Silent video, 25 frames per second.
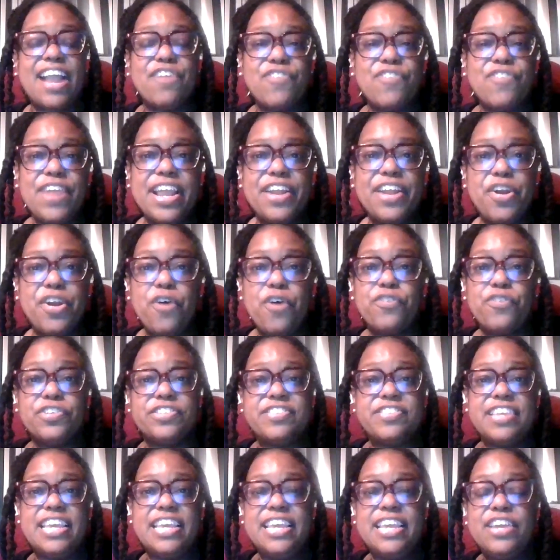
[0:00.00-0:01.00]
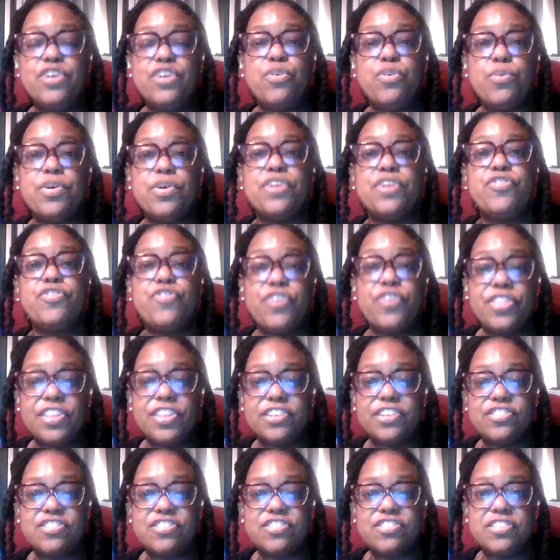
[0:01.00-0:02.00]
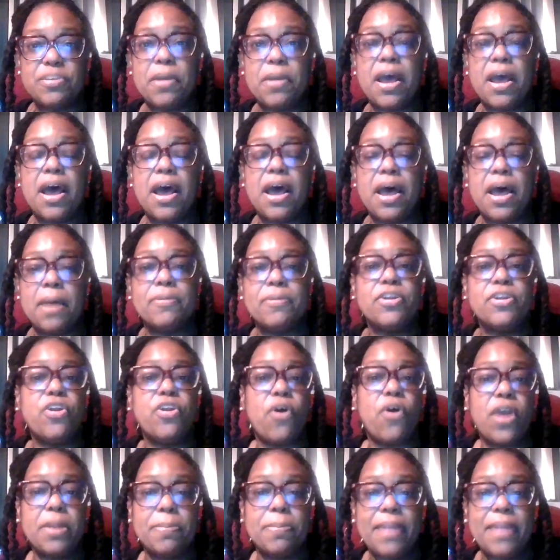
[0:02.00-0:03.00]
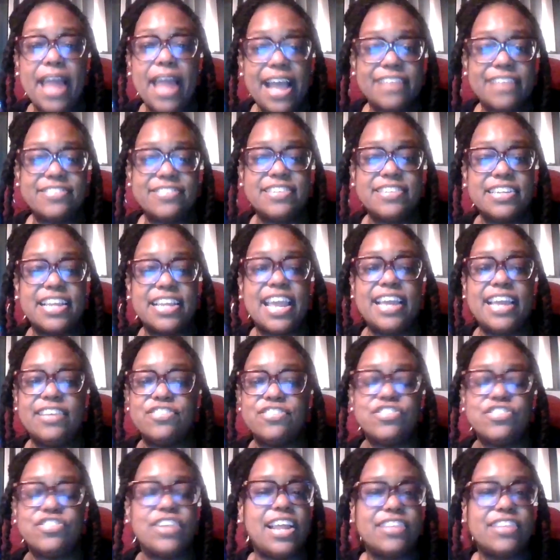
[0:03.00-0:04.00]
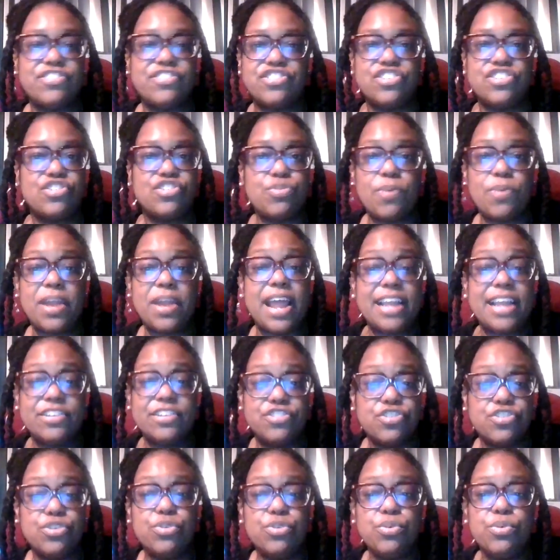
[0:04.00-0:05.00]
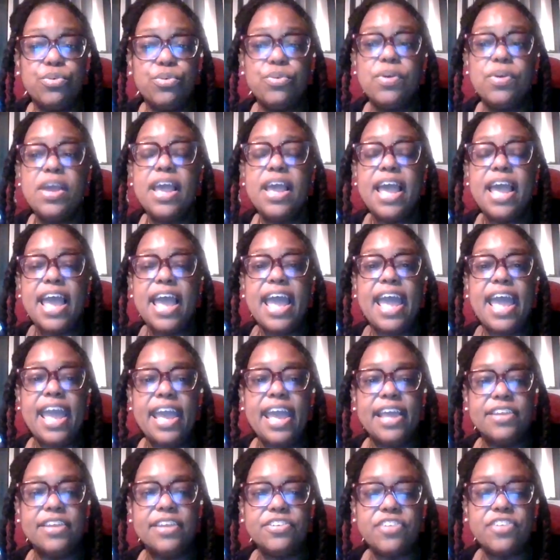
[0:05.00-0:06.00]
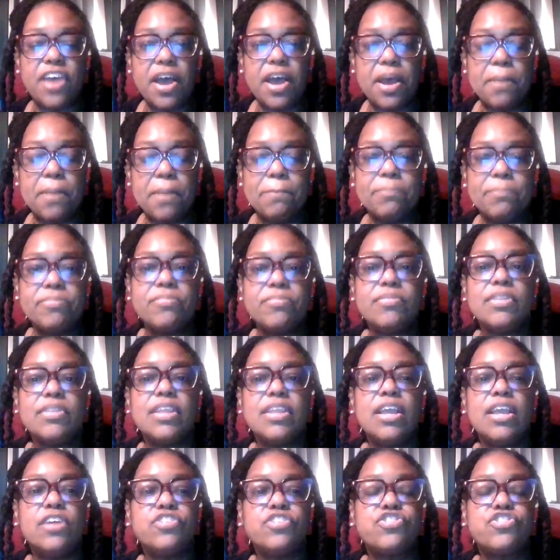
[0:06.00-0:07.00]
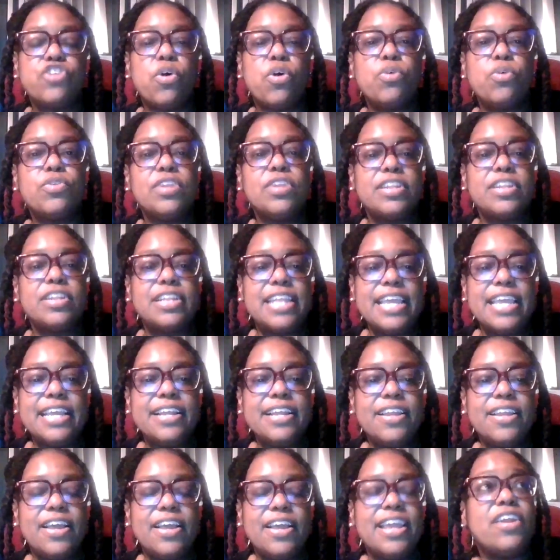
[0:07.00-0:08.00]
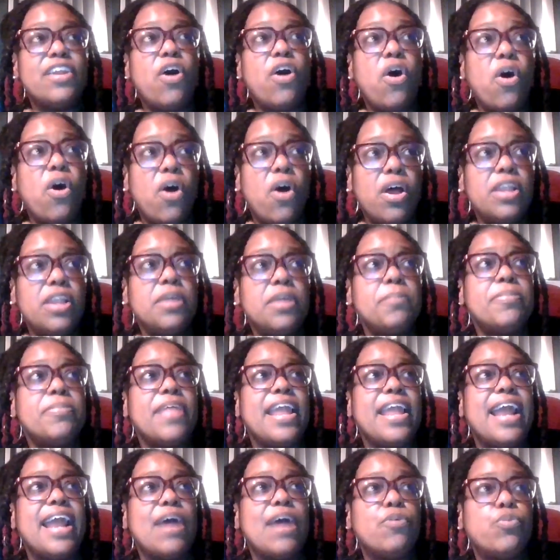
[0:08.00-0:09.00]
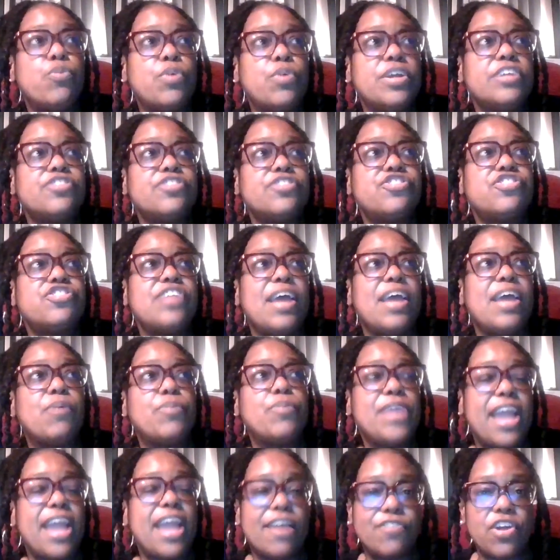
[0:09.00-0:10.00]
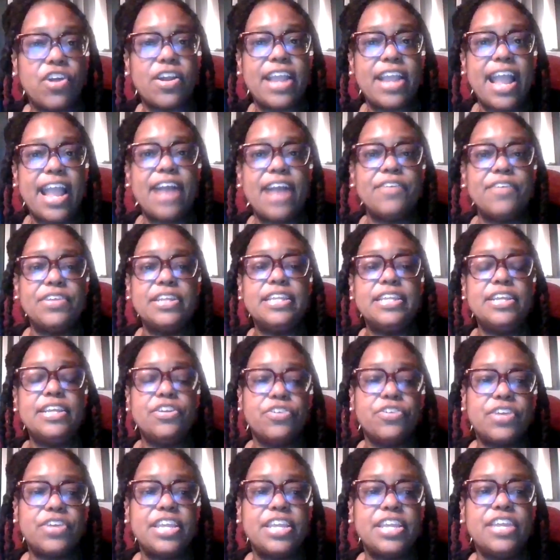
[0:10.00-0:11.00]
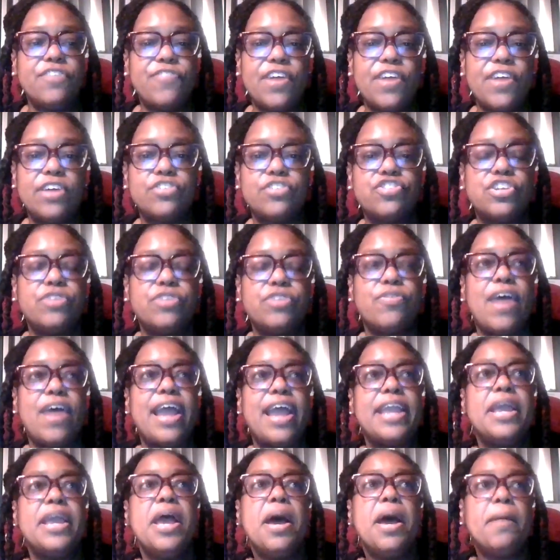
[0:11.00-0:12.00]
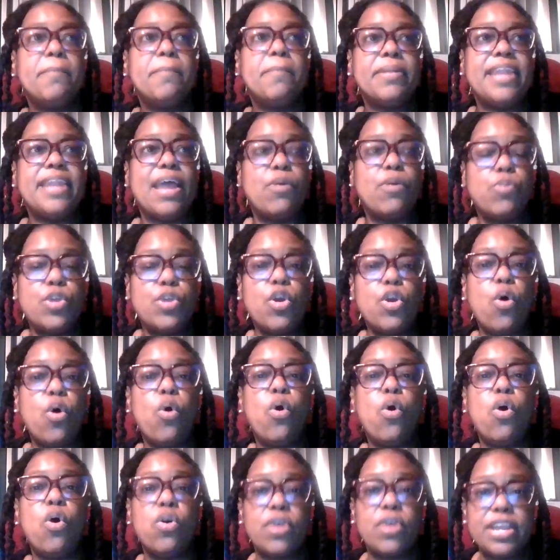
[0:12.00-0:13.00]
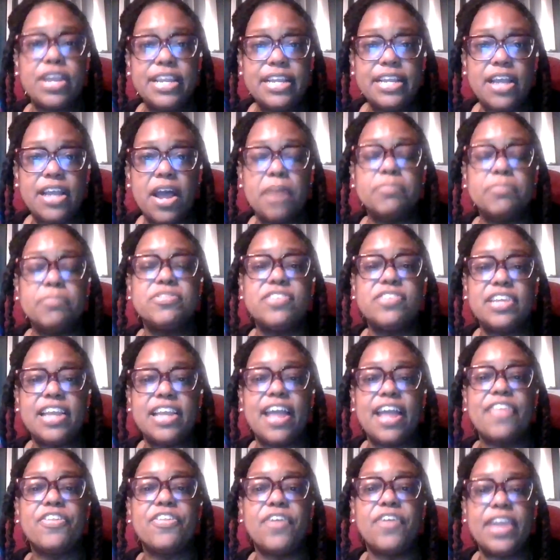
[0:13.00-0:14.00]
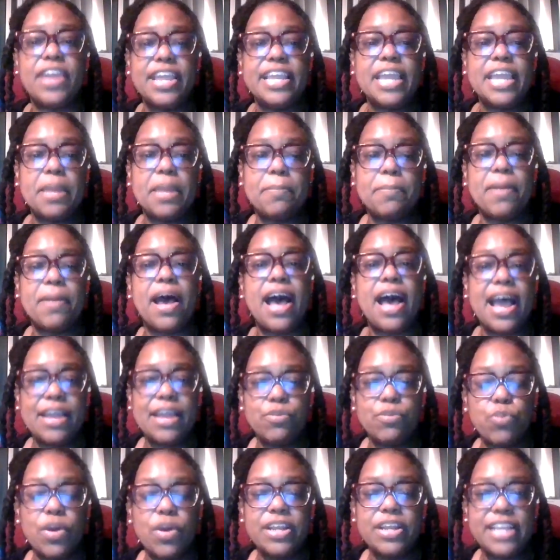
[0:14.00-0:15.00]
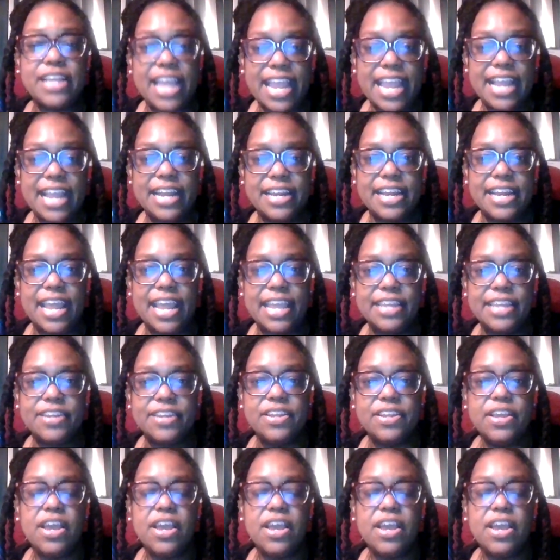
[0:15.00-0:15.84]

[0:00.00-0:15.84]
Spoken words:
I ran over to Inglewood for this Bernard Placid case. So that's just what I do. And so the thing in Harlem that I wish that we have our county leader keep LT right, but that we all can come together and get behind one candidate.